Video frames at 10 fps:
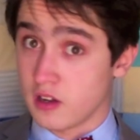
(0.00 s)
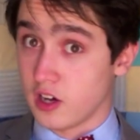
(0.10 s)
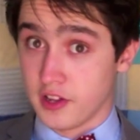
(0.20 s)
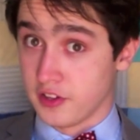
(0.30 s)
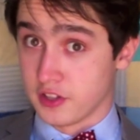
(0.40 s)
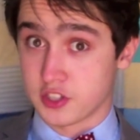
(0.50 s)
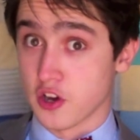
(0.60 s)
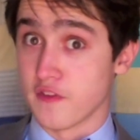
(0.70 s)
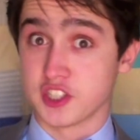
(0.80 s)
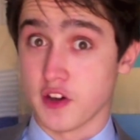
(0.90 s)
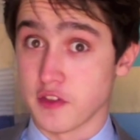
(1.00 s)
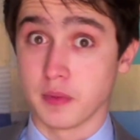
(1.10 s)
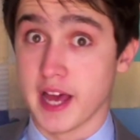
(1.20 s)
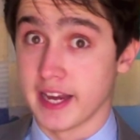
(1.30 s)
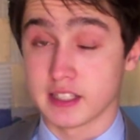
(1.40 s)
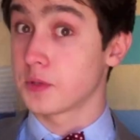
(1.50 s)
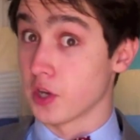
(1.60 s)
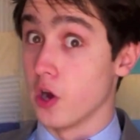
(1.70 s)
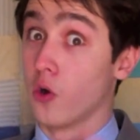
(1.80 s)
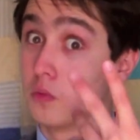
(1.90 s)
on the surface of the planet.
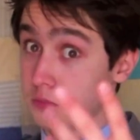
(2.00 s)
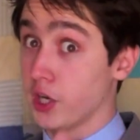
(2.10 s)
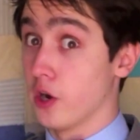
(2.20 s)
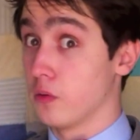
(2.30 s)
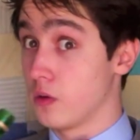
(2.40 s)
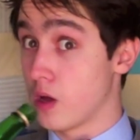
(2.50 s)
So, you know.